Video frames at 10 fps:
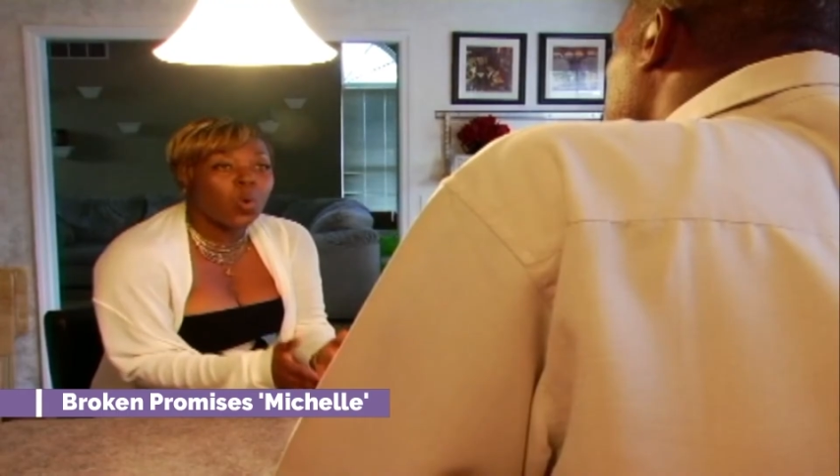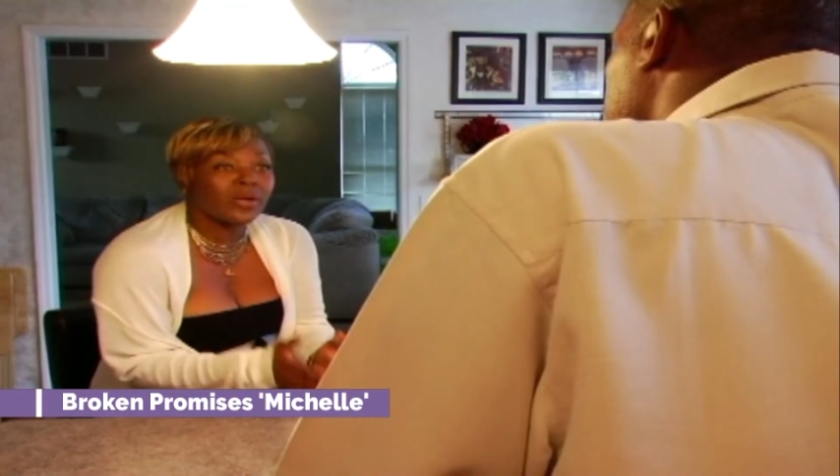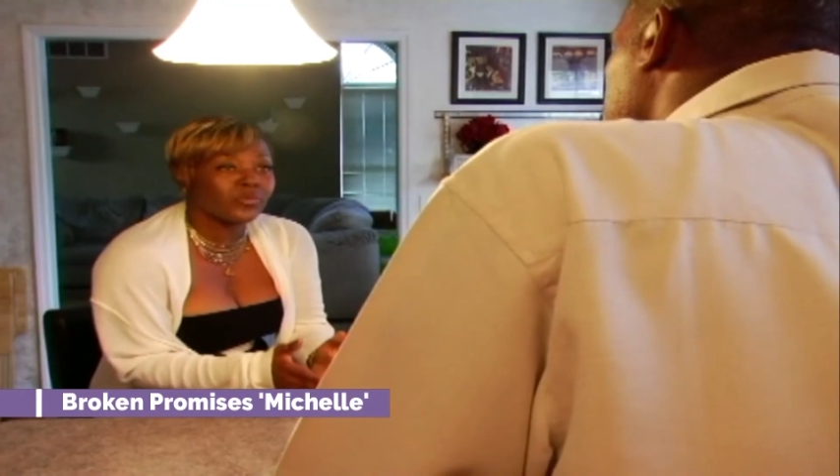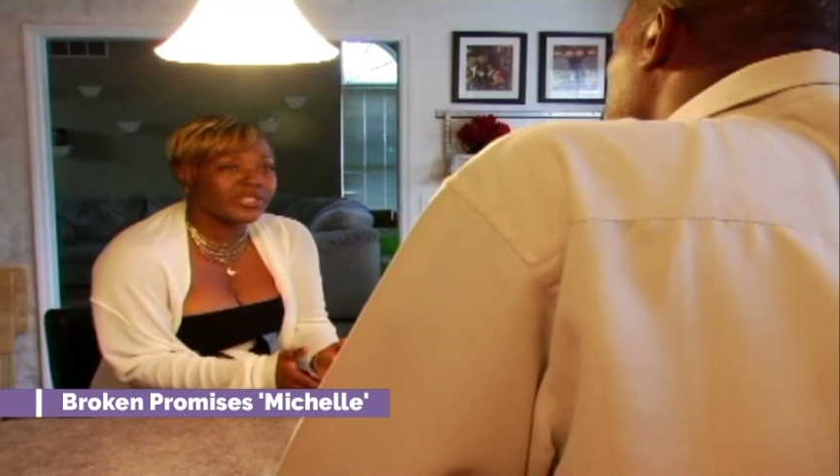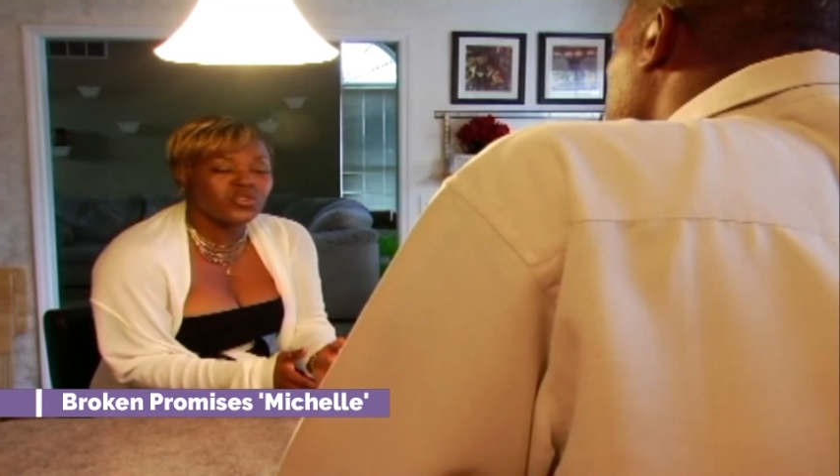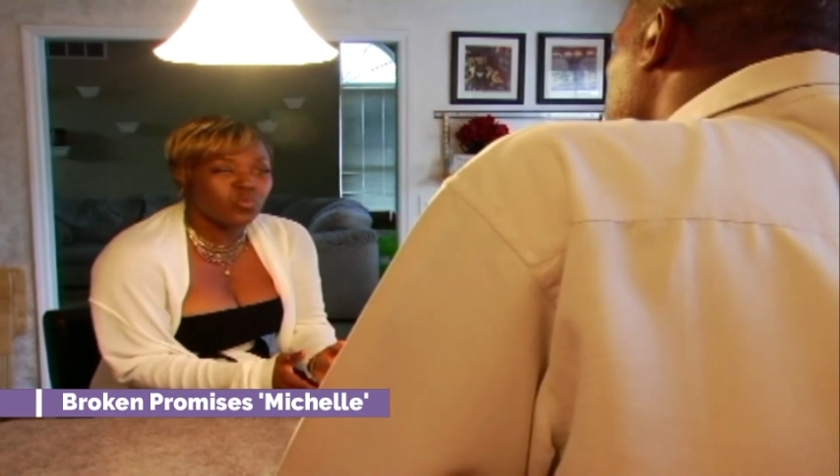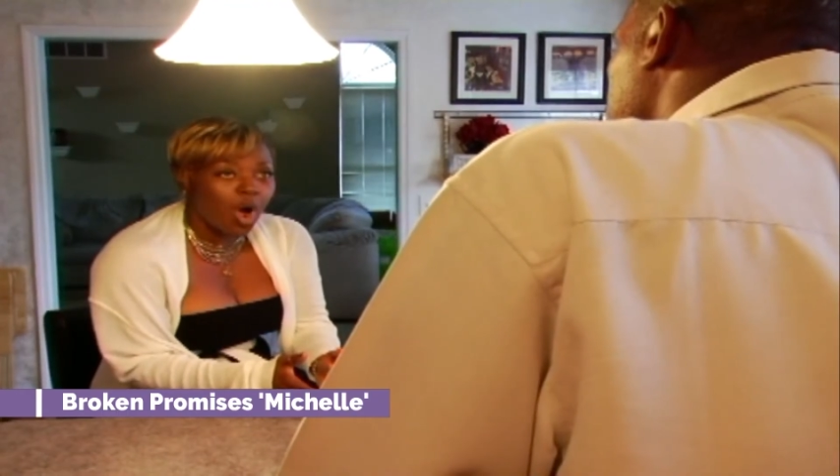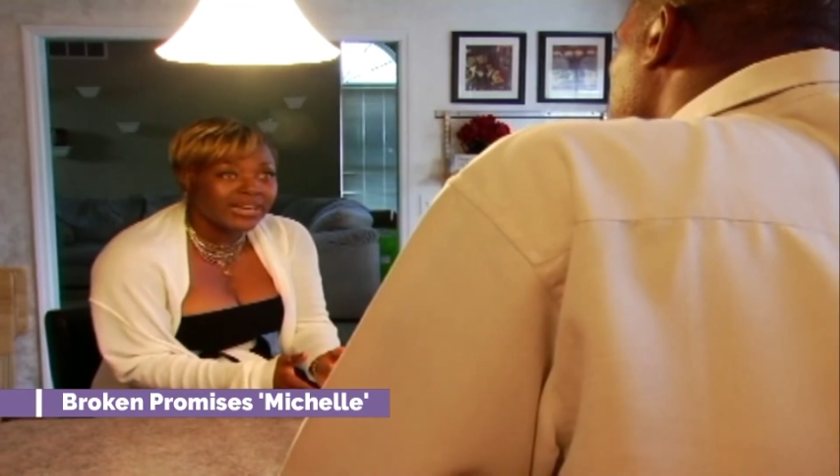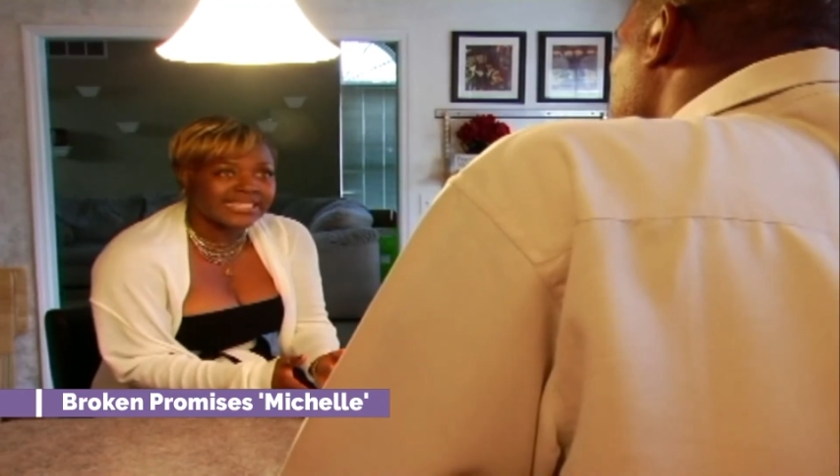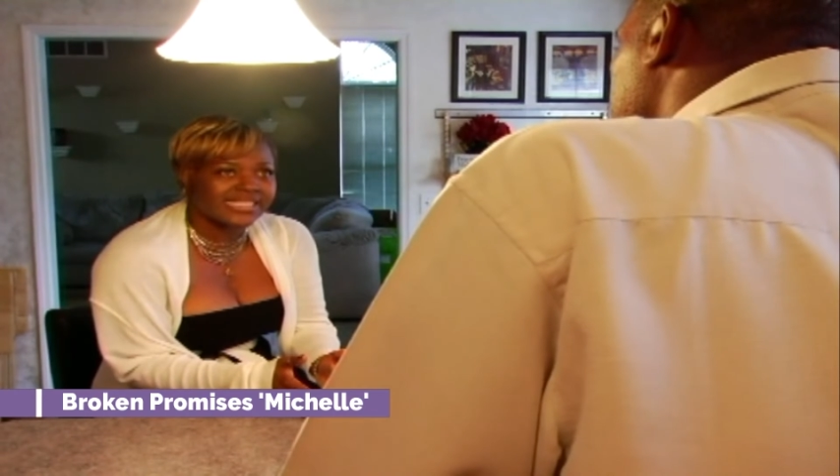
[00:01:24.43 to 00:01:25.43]
want when you
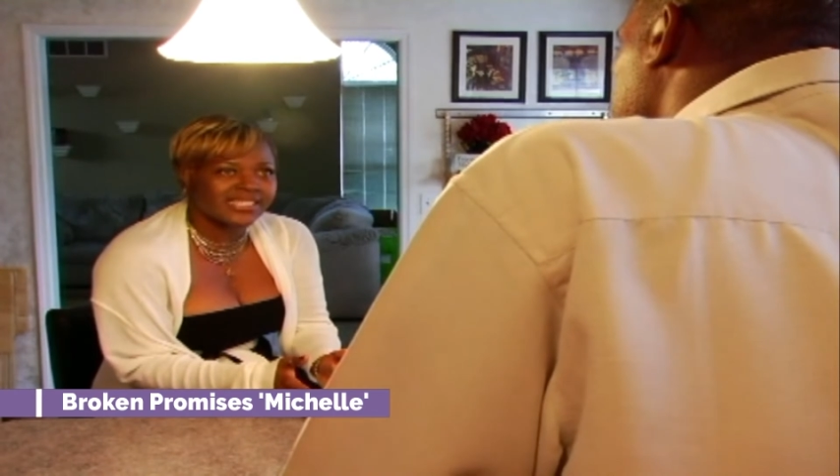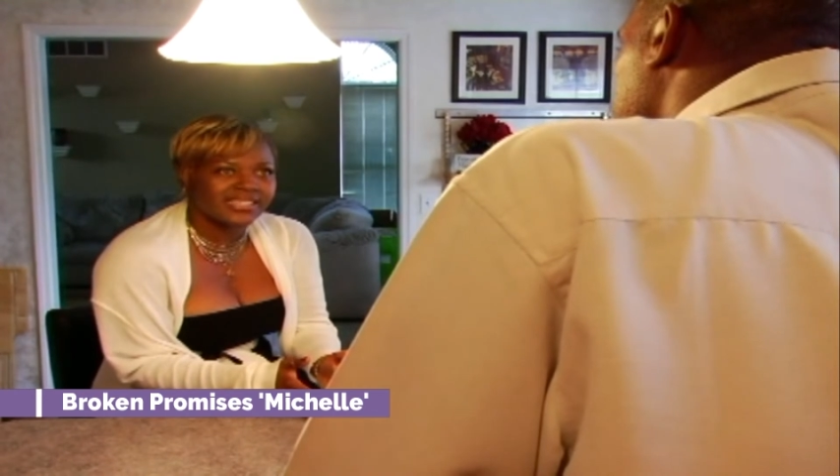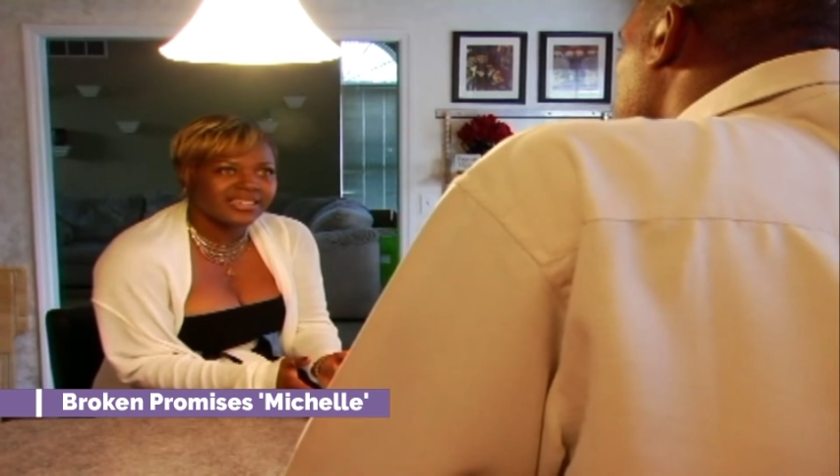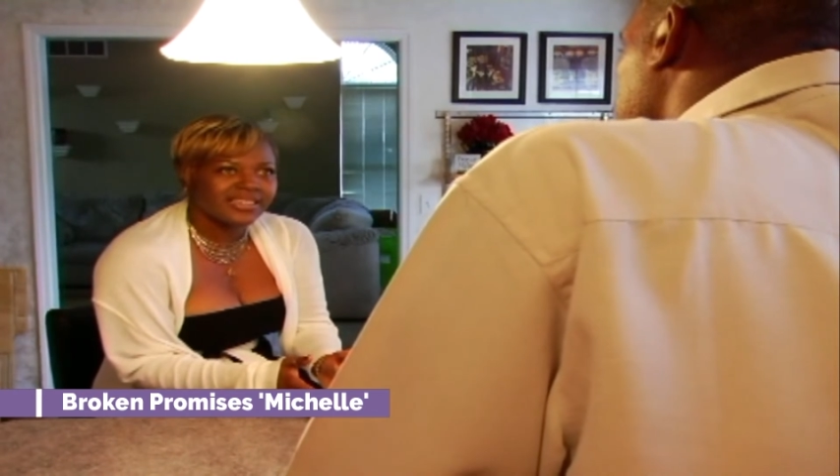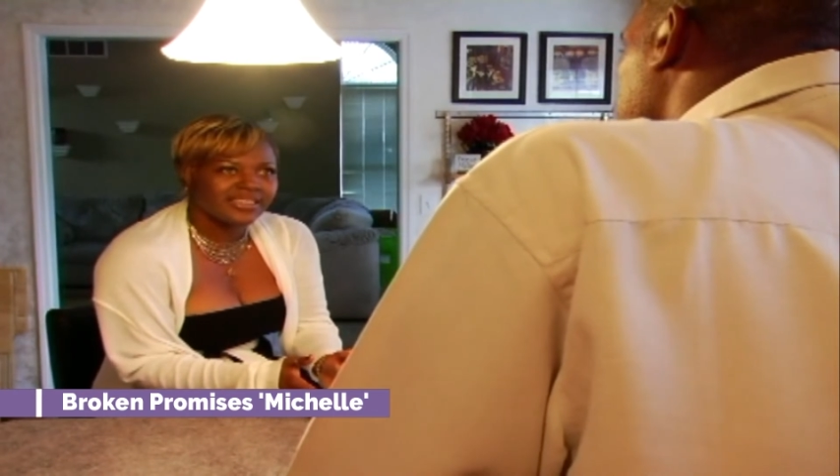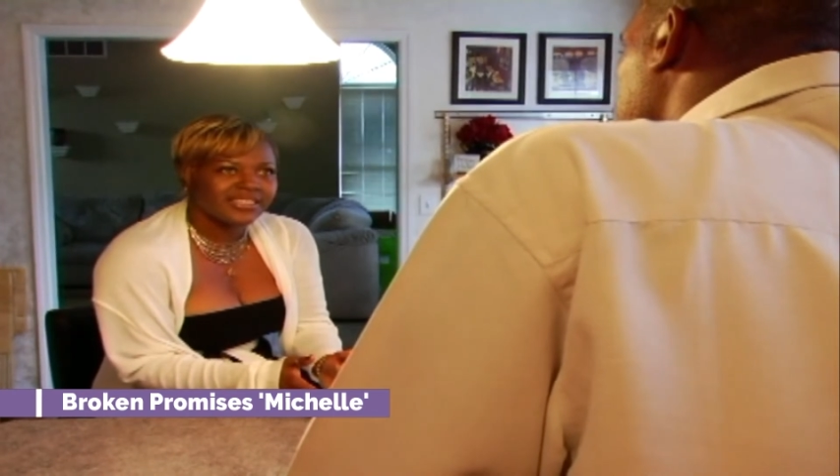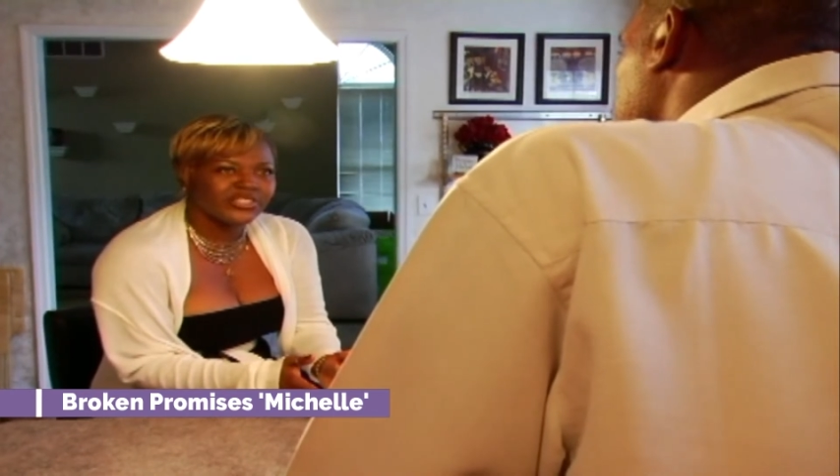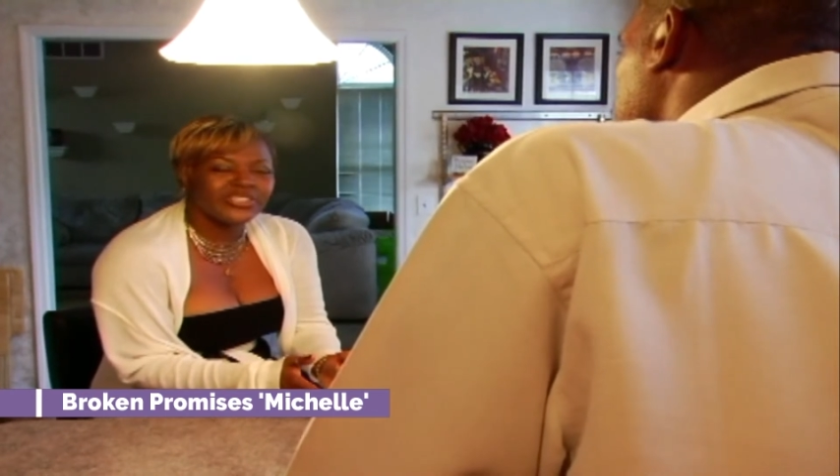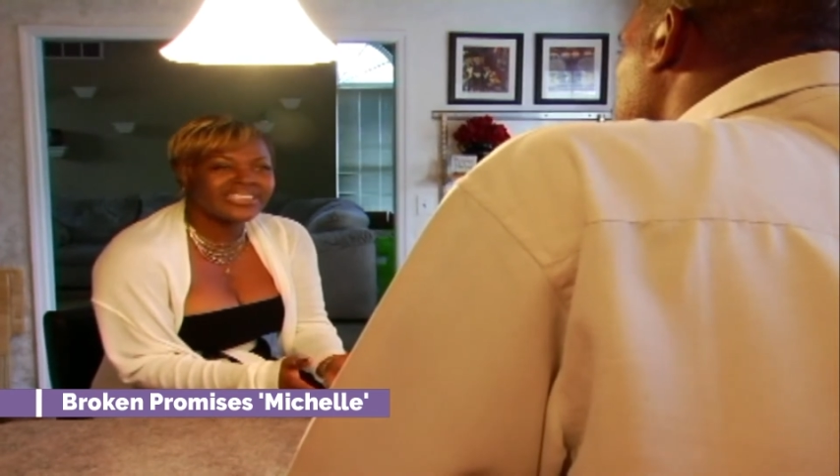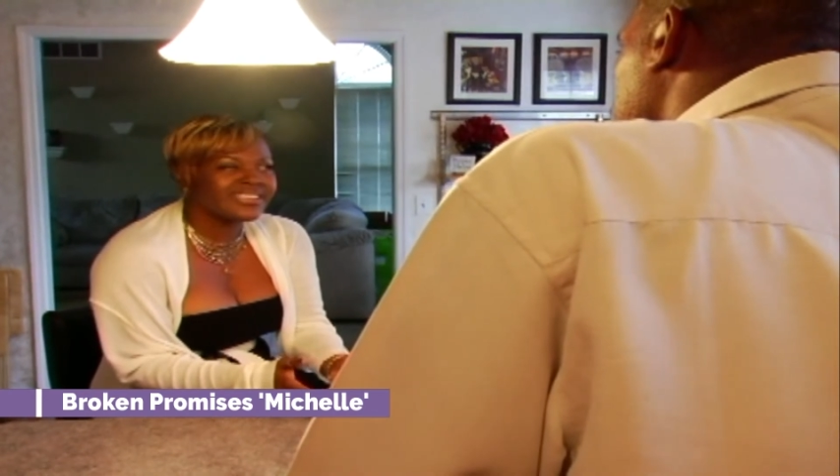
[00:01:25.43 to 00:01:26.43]
want it.
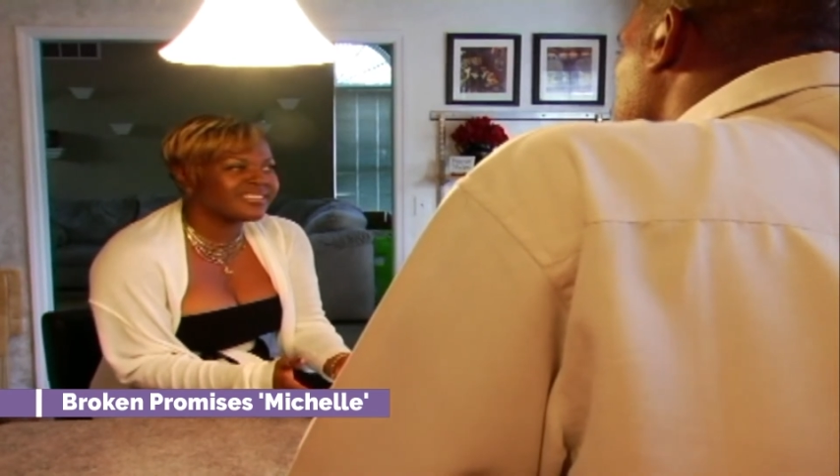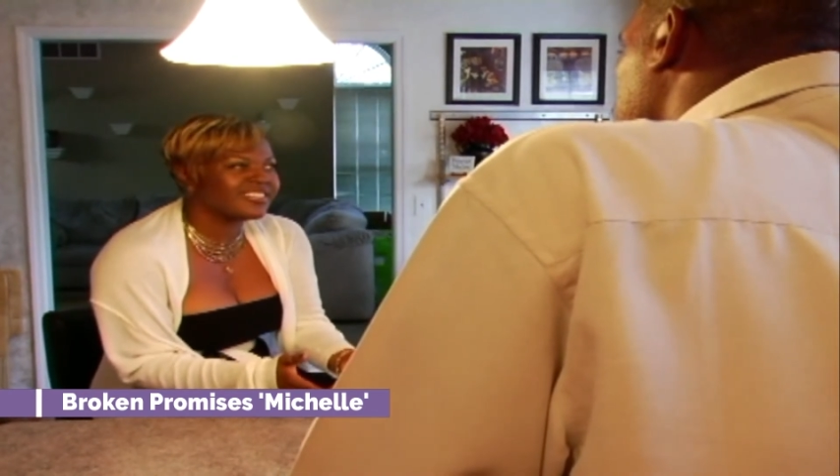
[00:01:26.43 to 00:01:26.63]
You didn't